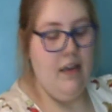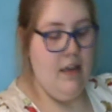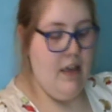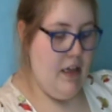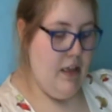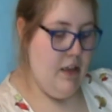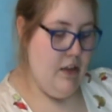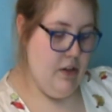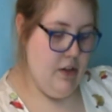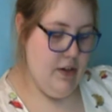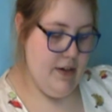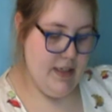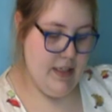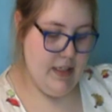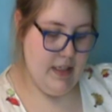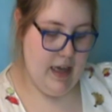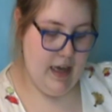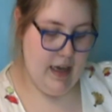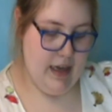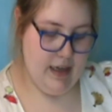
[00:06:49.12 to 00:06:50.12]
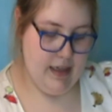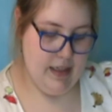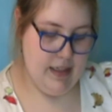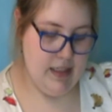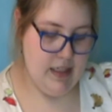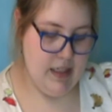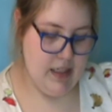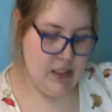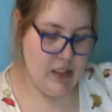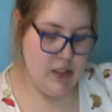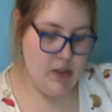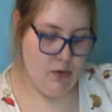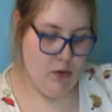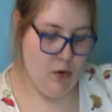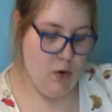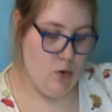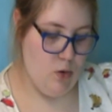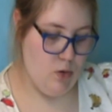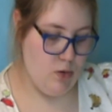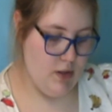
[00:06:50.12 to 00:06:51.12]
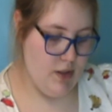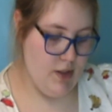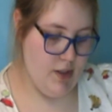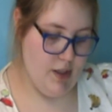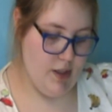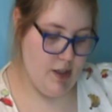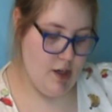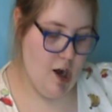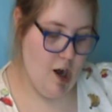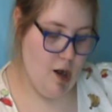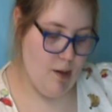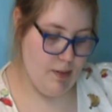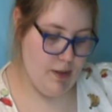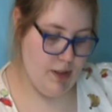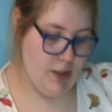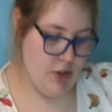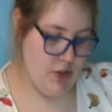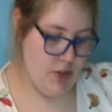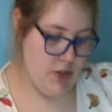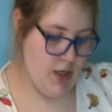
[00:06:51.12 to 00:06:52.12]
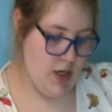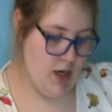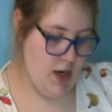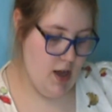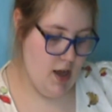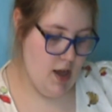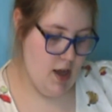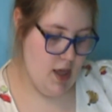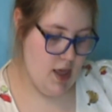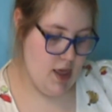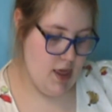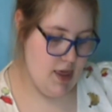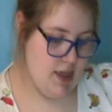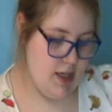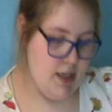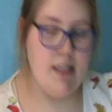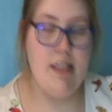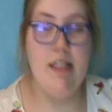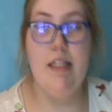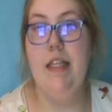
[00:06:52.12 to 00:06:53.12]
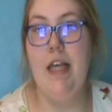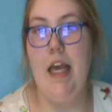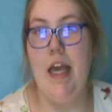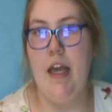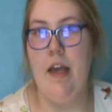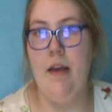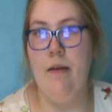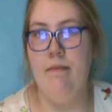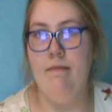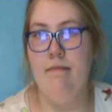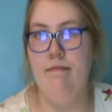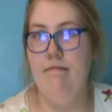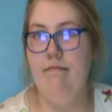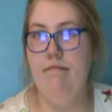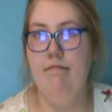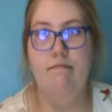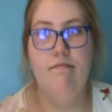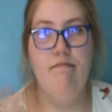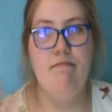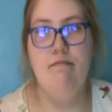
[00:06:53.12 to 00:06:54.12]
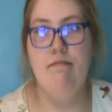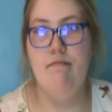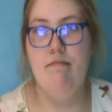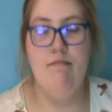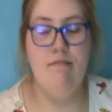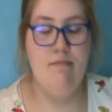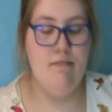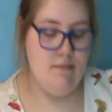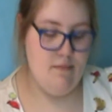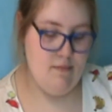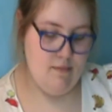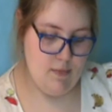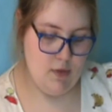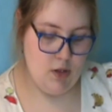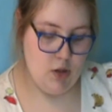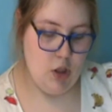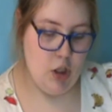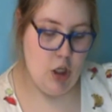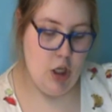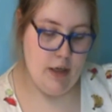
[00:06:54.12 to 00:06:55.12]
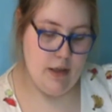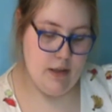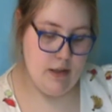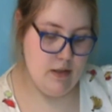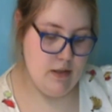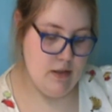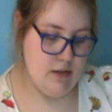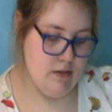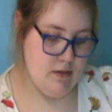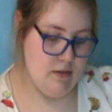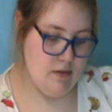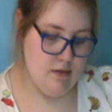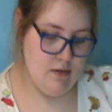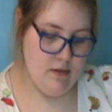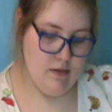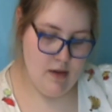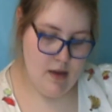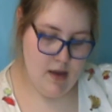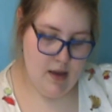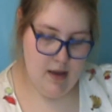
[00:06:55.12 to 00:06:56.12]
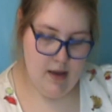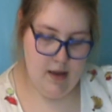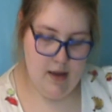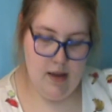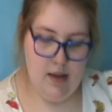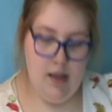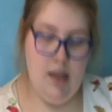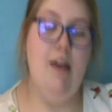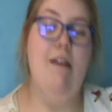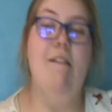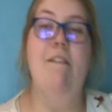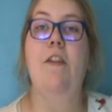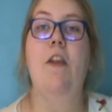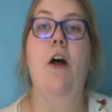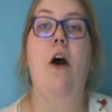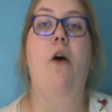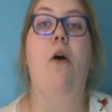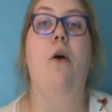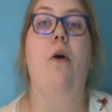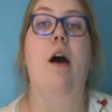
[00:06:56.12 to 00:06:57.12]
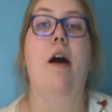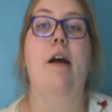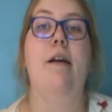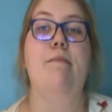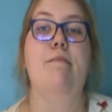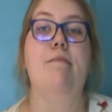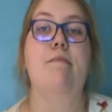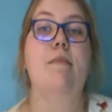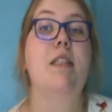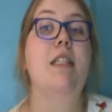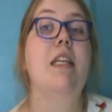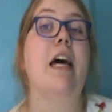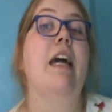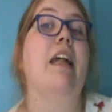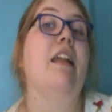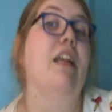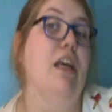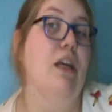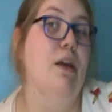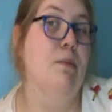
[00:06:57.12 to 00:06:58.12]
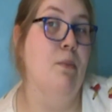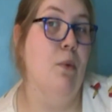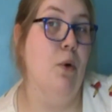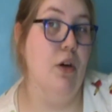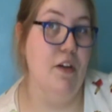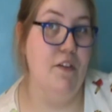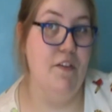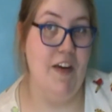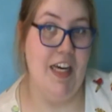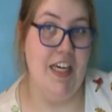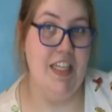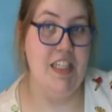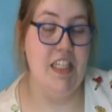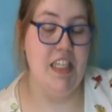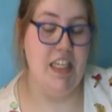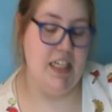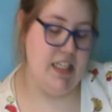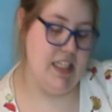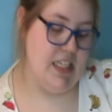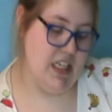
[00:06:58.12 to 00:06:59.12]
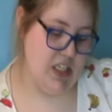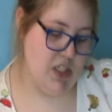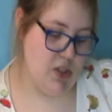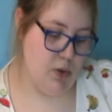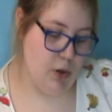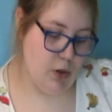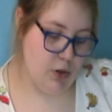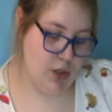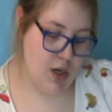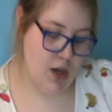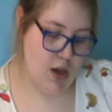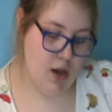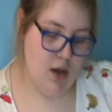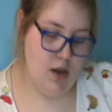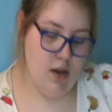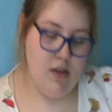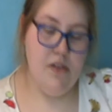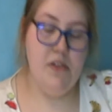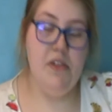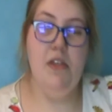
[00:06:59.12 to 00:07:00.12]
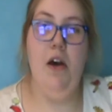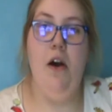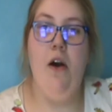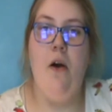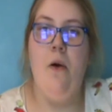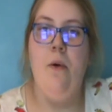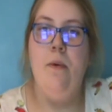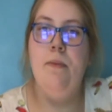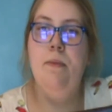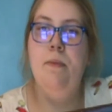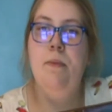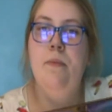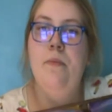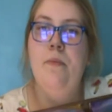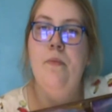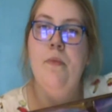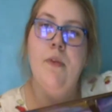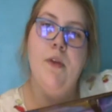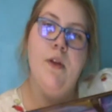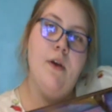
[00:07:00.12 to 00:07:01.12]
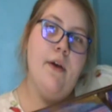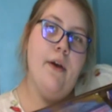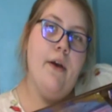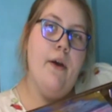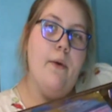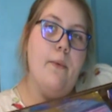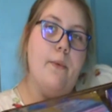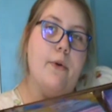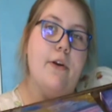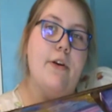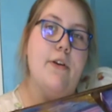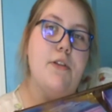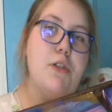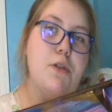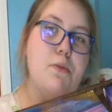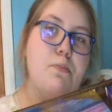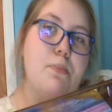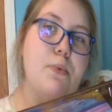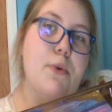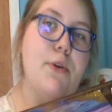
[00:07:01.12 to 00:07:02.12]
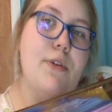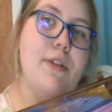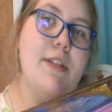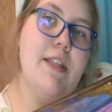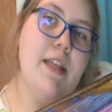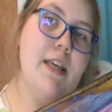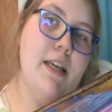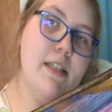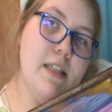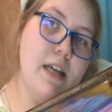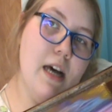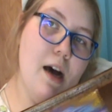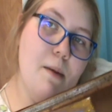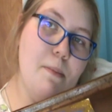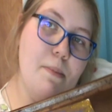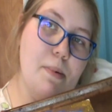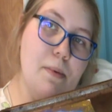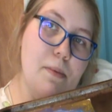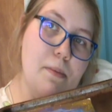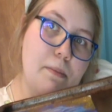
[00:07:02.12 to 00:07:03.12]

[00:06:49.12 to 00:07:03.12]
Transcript: It looks like a 6-year-old could accomplish this same look, even though I'm slightly more advanced than a 6-year-old. So we're gonna spruce these up.